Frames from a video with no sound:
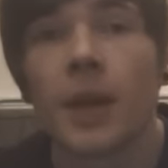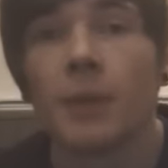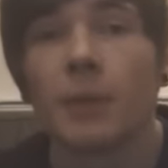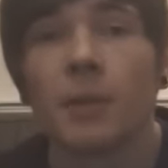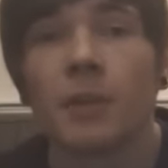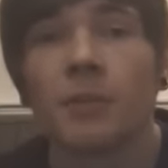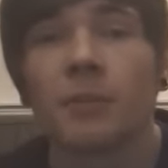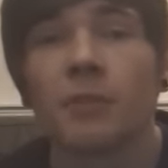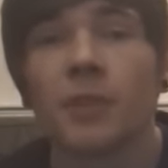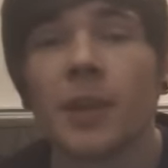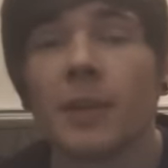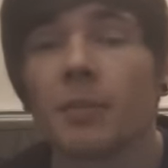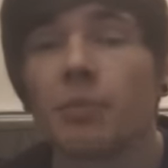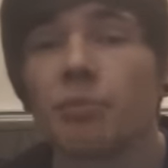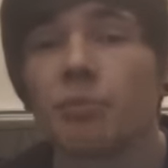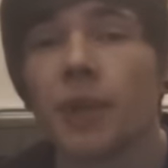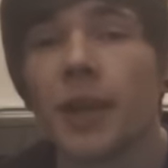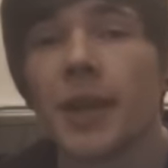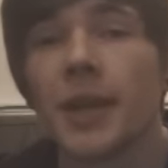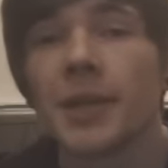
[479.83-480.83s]
but the flip
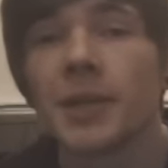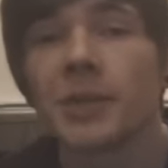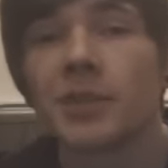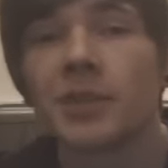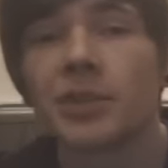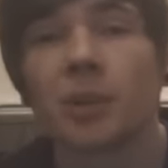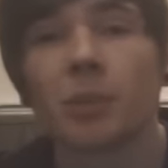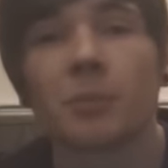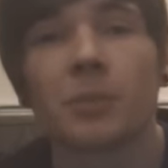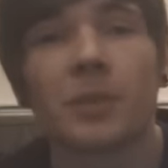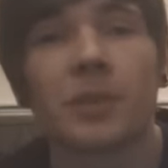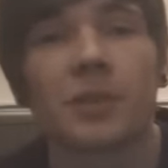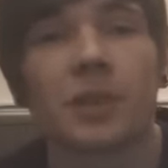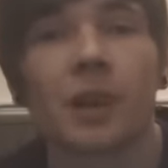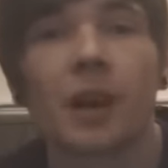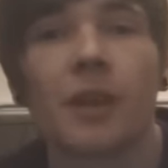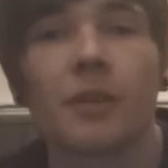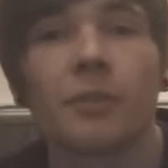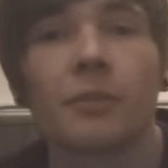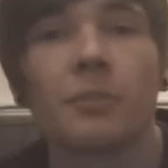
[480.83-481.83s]
really does stop this
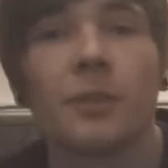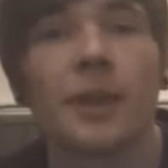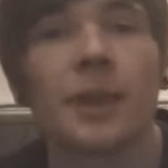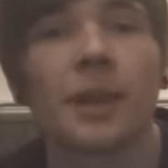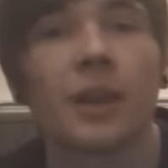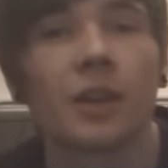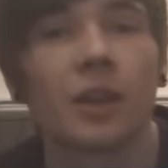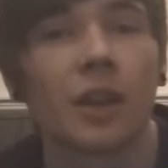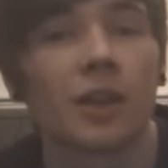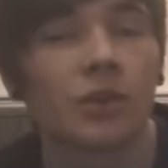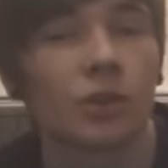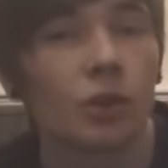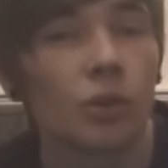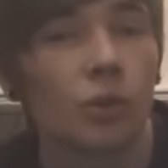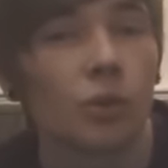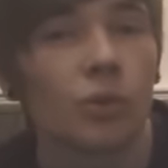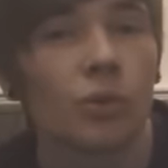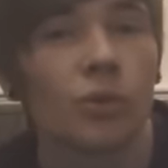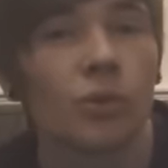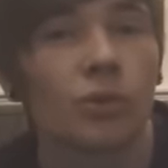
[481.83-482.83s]
card from being at
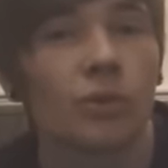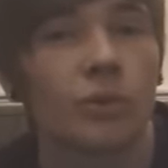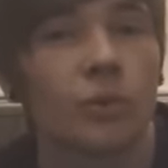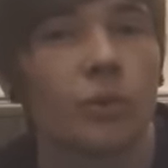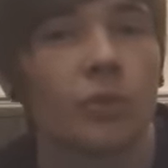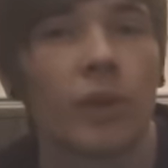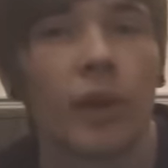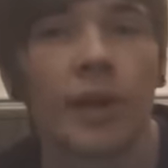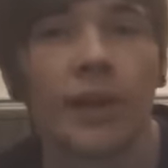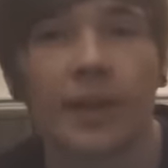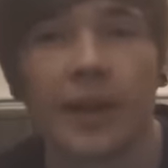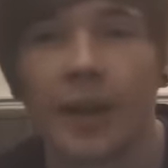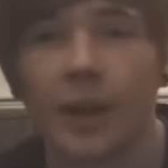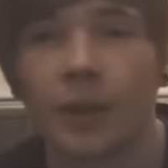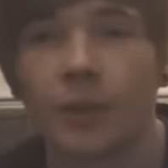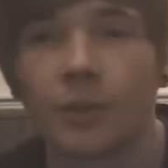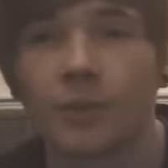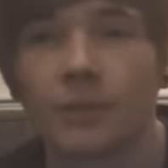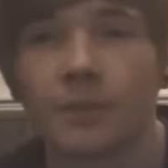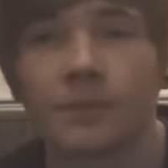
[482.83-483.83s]
all useful right now.